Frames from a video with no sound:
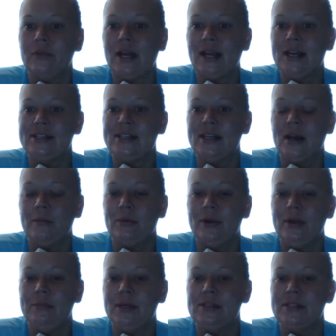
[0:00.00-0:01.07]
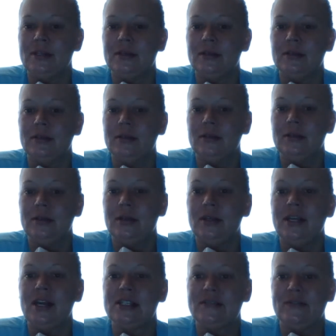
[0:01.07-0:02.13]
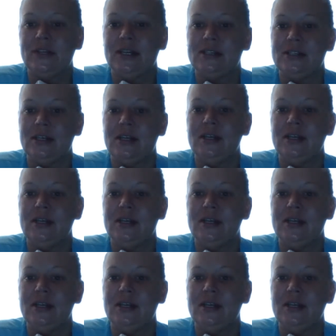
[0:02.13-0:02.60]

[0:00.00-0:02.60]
I said, I pre-mix it. Yes, Vanessa,